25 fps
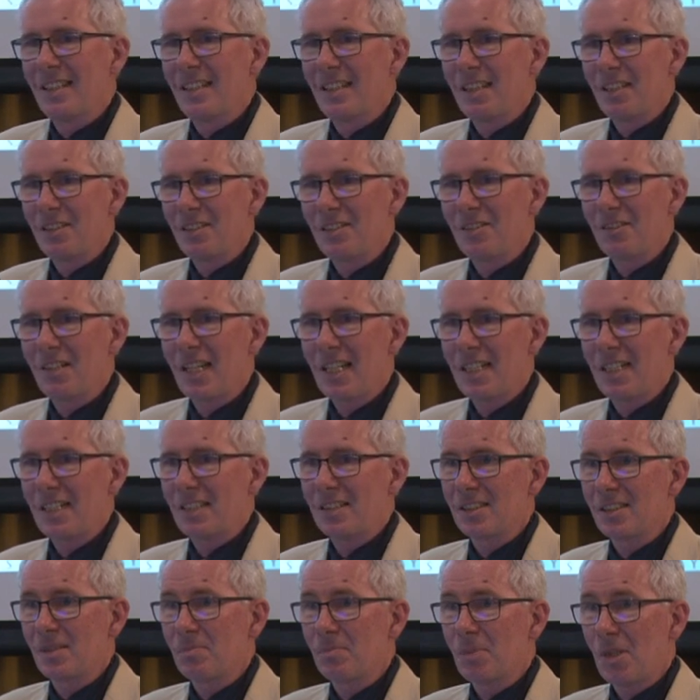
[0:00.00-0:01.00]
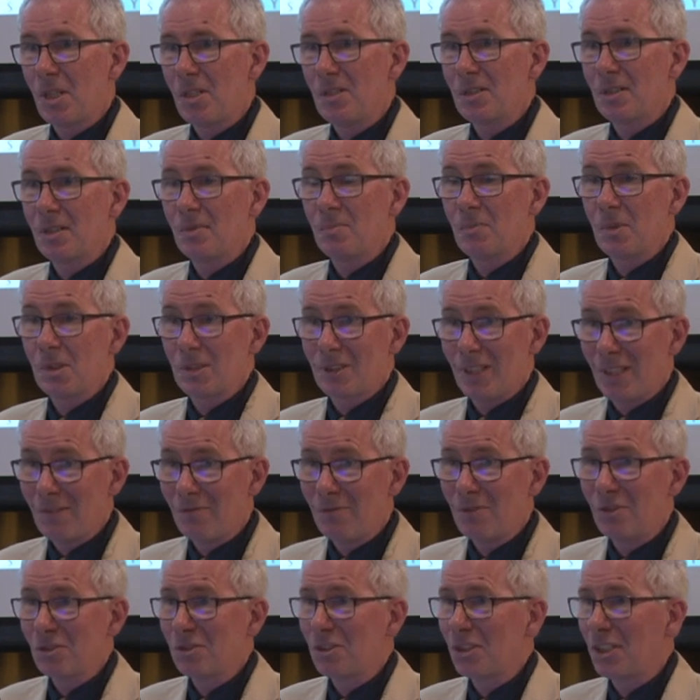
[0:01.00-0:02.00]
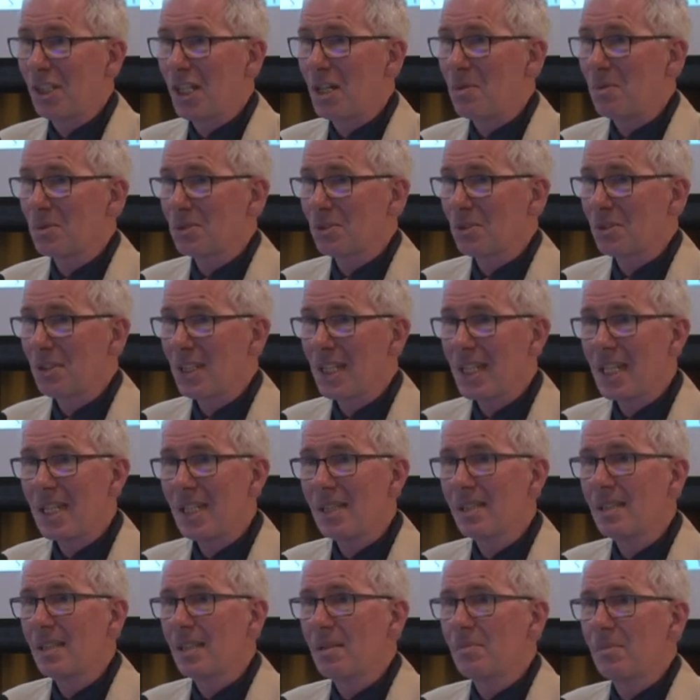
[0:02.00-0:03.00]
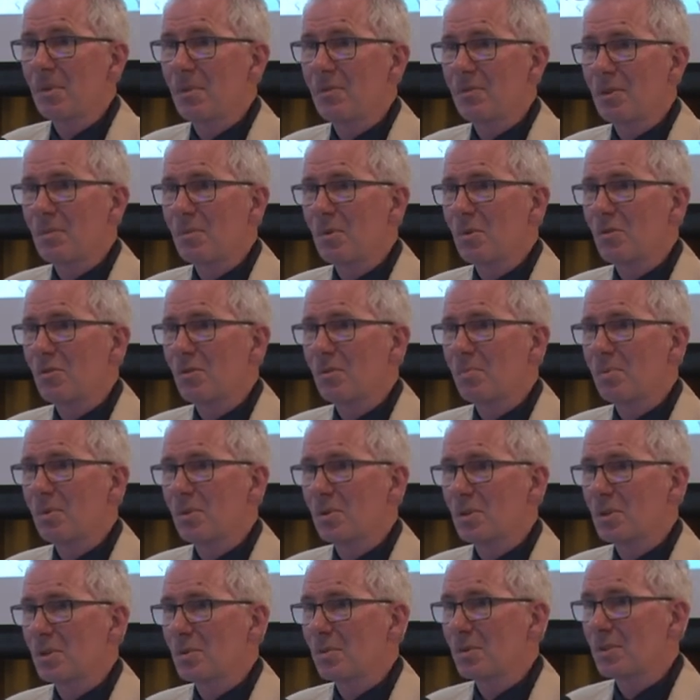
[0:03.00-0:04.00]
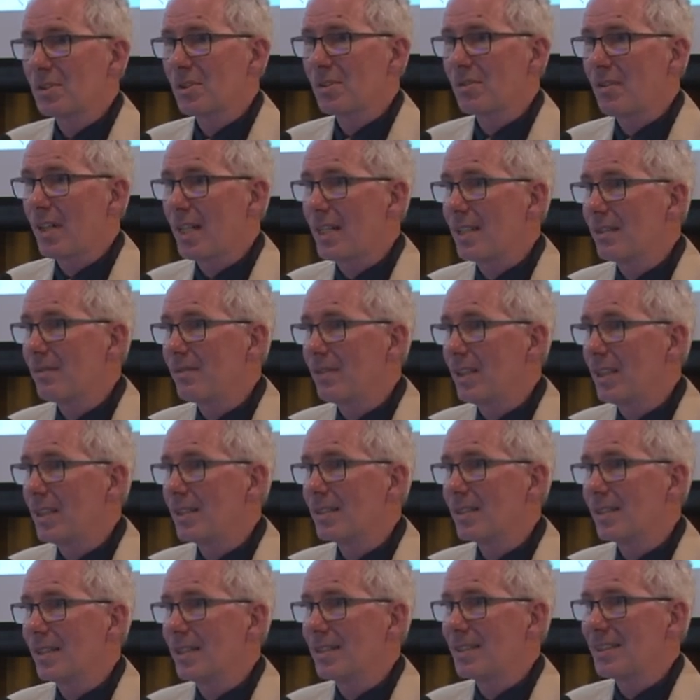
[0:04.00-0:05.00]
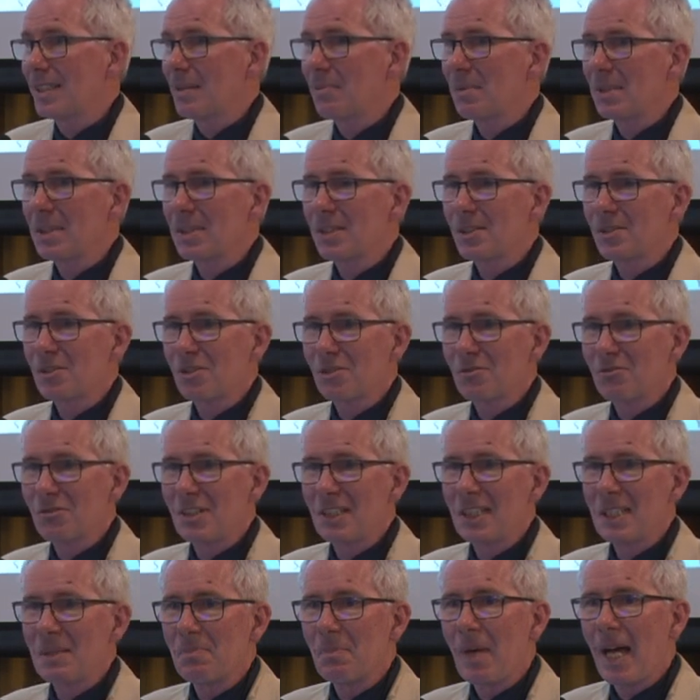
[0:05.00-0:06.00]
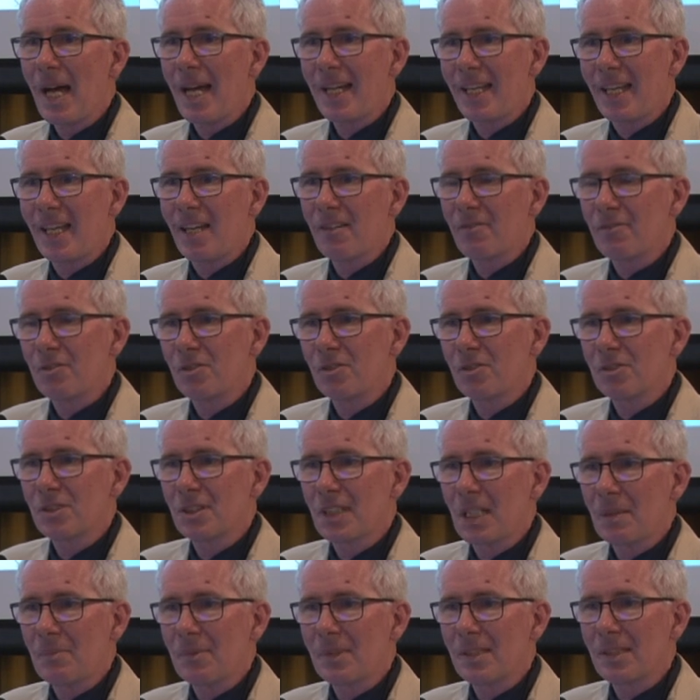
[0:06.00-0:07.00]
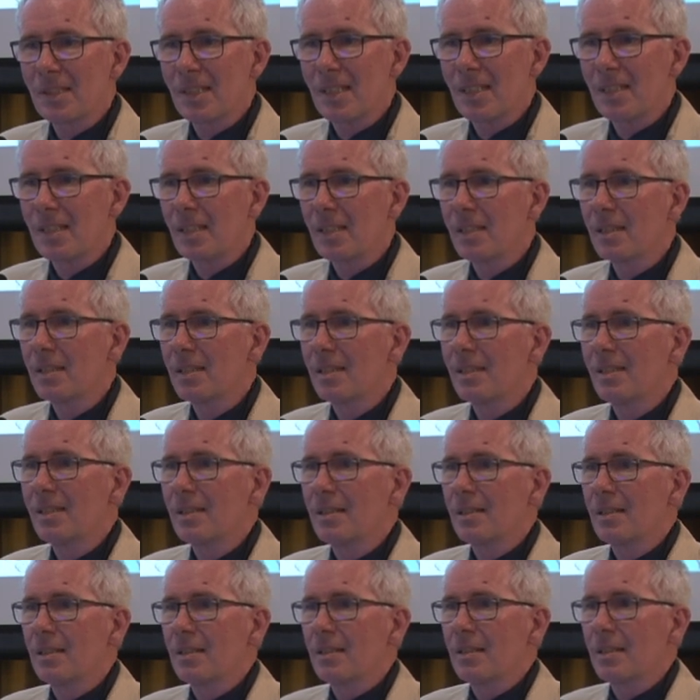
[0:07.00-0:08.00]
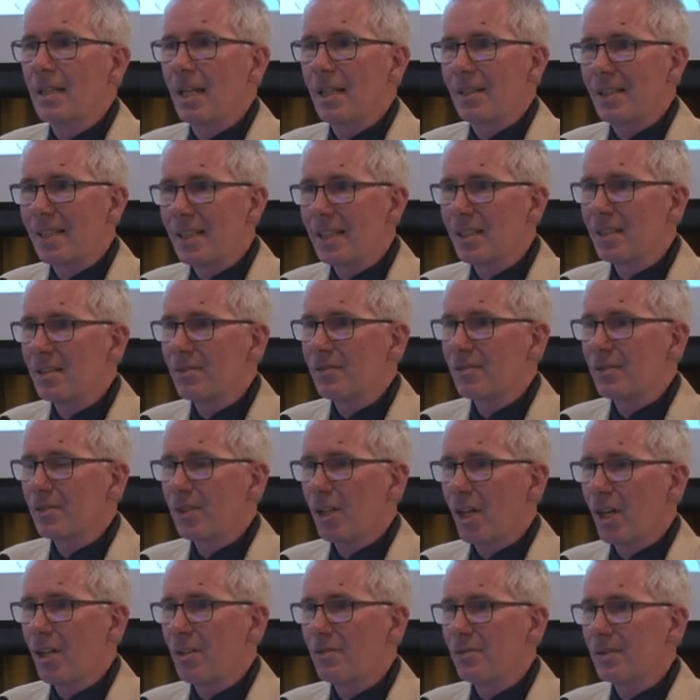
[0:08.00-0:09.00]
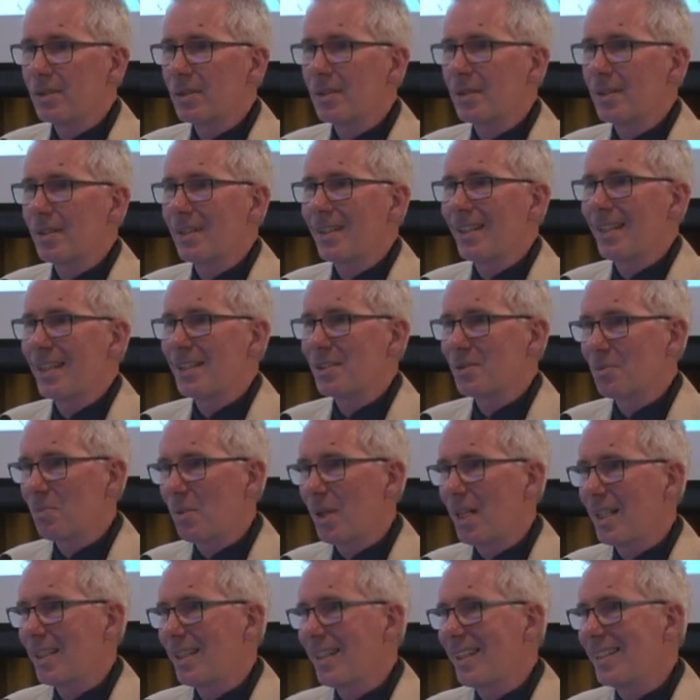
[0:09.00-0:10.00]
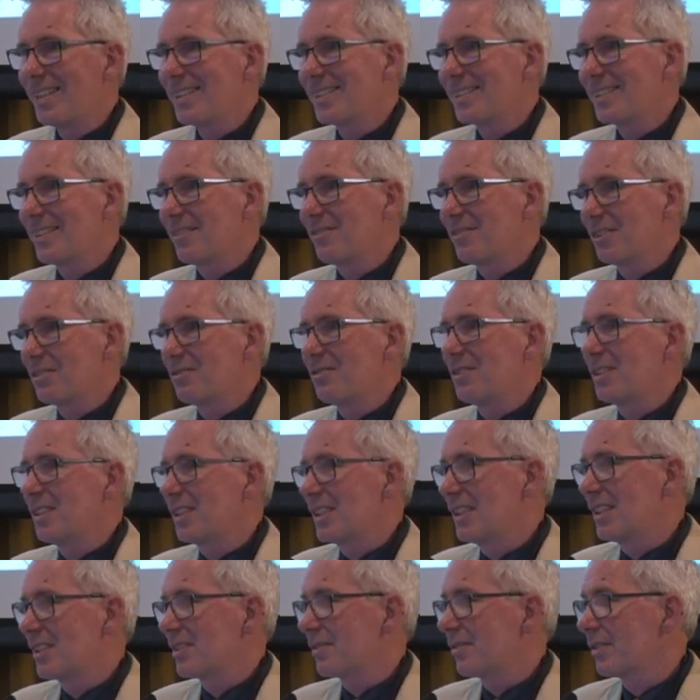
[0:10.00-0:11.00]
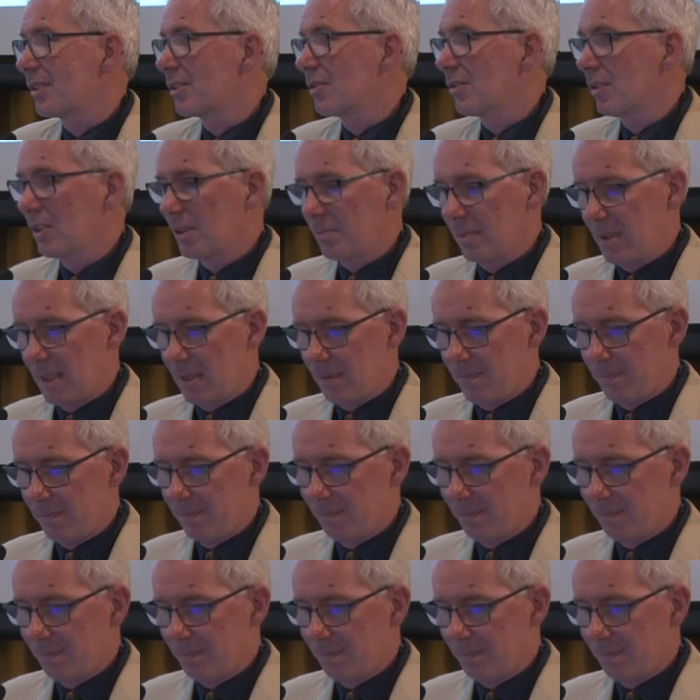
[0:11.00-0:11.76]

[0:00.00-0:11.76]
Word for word: in creating a symposium, which unfortunately I wasn't there, but from all reports was a great event and something to really mark our first coming together at the end of COVID, as well as 50 years of agronomy.